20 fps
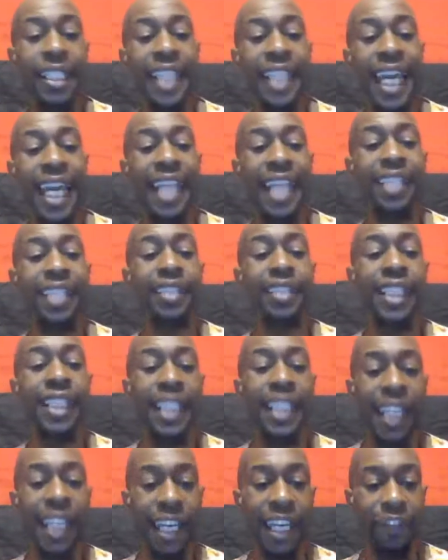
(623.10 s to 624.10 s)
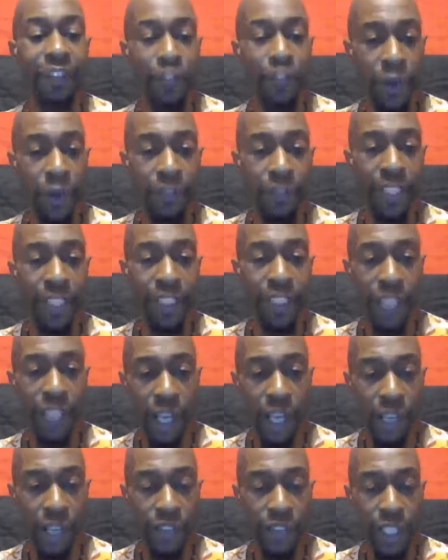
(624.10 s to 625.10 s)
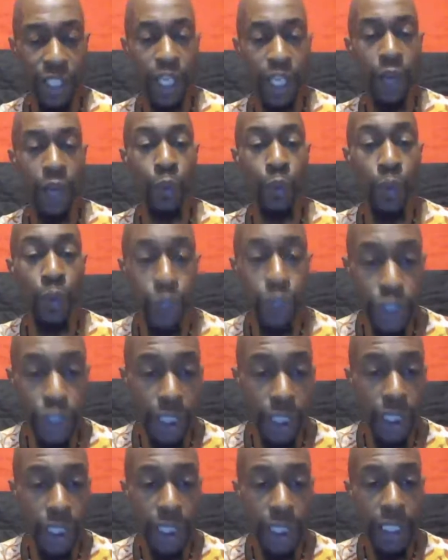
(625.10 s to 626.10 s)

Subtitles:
that he laid forth is called the Arusha